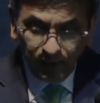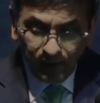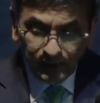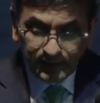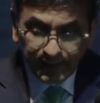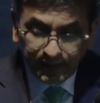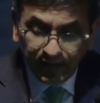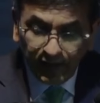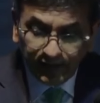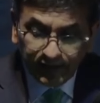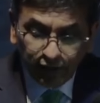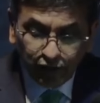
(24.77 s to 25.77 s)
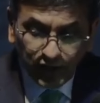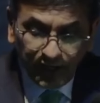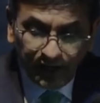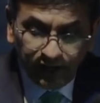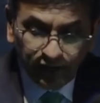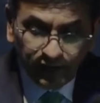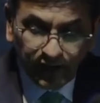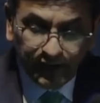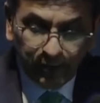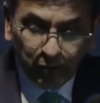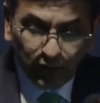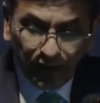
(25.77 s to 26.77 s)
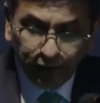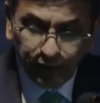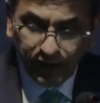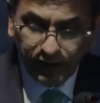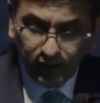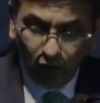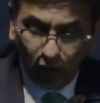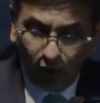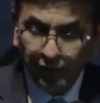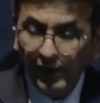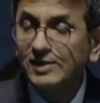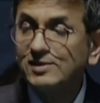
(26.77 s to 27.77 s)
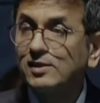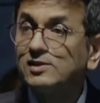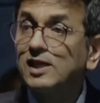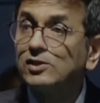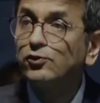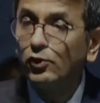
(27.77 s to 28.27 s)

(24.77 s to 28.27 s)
signaling the change in the demographic of our successful